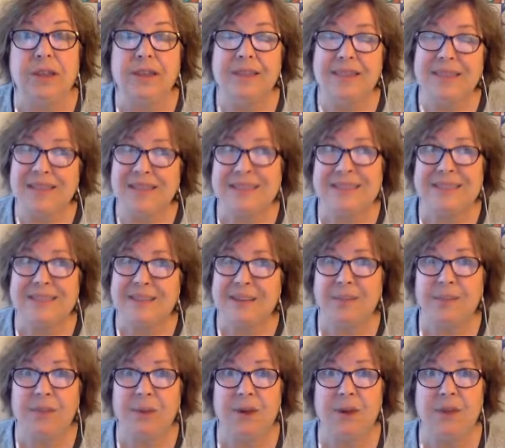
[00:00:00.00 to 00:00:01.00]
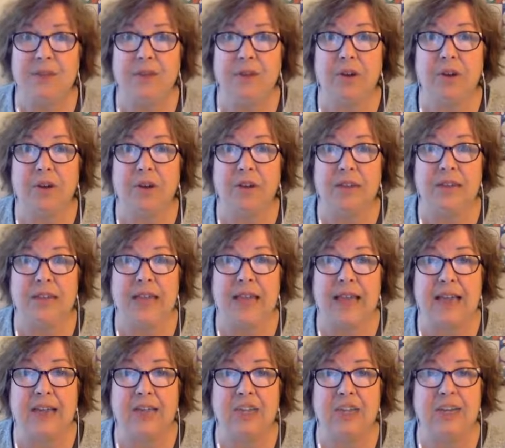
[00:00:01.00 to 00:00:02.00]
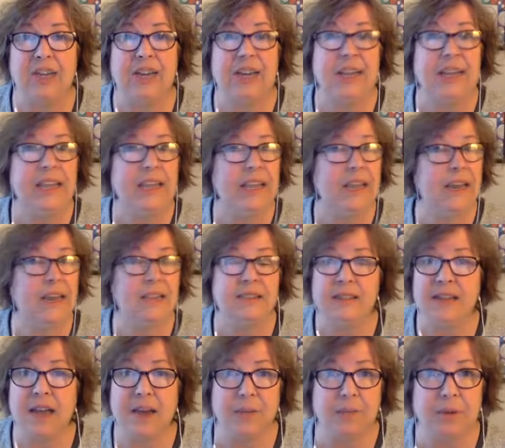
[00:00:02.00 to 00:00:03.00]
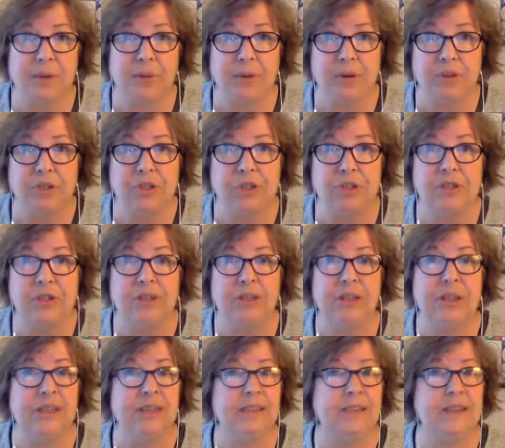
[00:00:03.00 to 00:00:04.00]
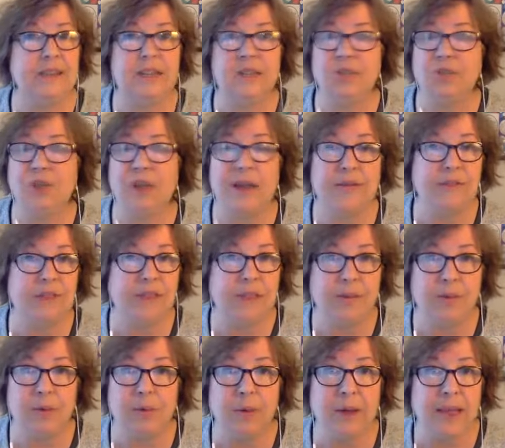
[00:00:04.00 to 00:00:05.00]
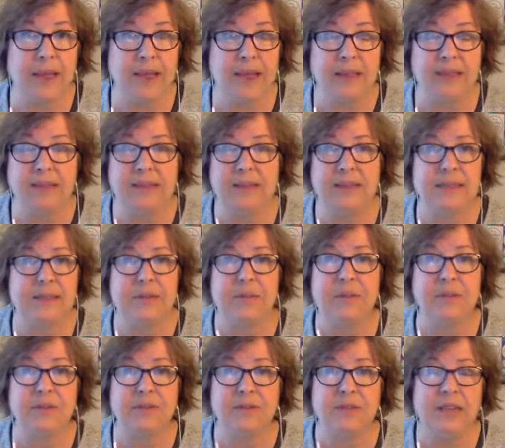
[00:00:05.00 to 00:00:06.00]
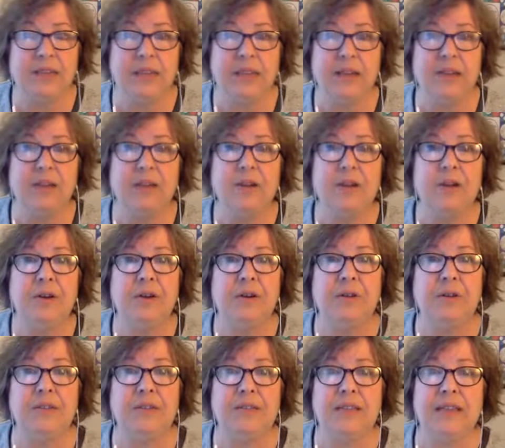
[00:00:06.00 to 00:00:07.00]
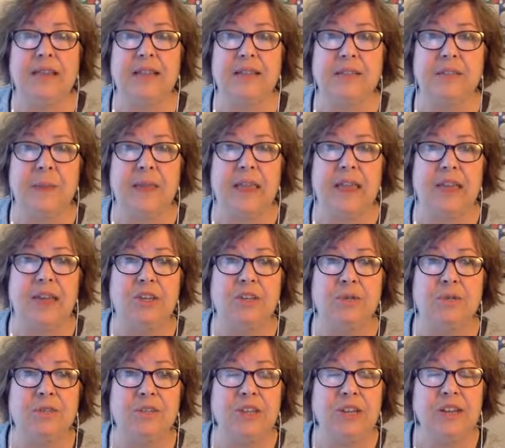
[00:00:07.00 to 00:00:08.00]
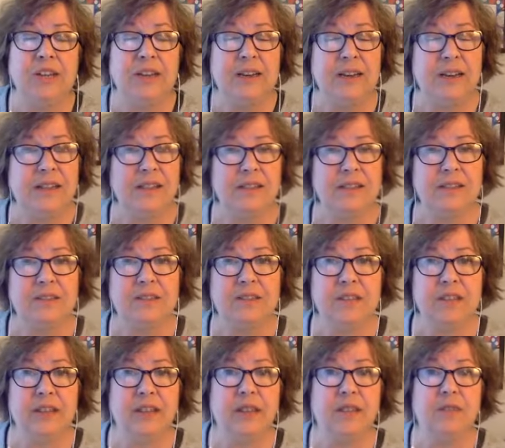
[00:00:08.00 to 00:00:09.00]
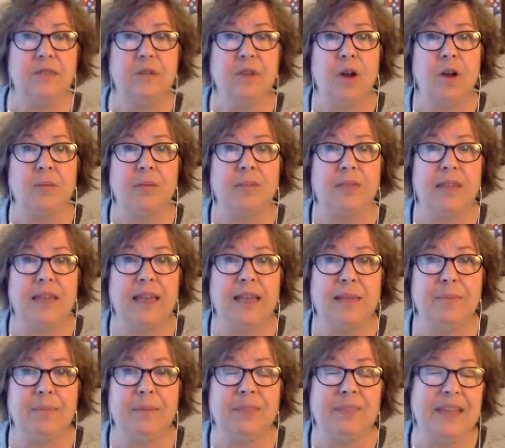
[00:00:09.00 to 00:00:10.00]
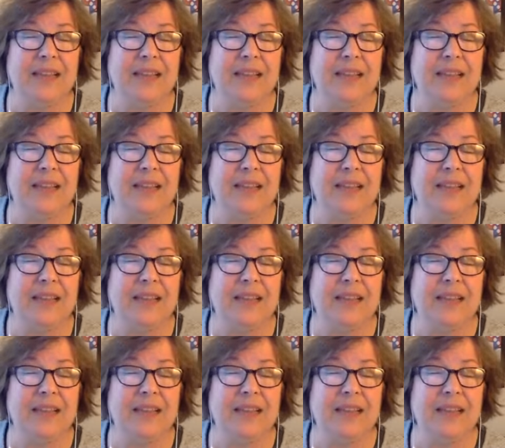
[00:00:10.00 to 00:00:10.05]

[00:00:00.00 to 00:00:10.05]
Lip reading: That's somewhat of a call to action. And it's not promotional, and it's not driving them away to some other link or a sales page, which, not that there's anything wrong with that, but